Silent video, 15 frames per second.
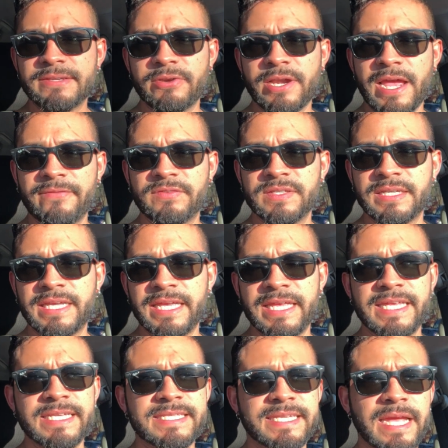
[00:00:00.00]
are going to have to
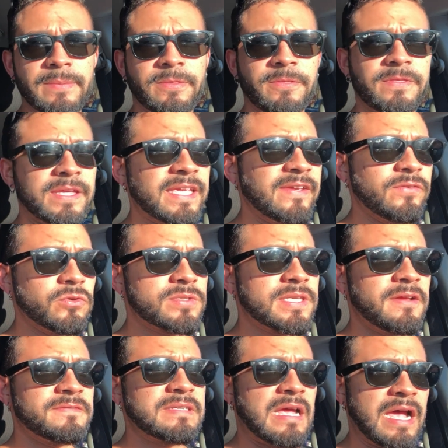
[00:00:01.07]
get in depth and give
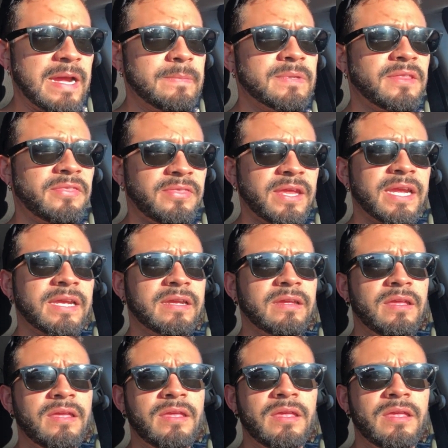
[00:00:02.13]
yourself time to think.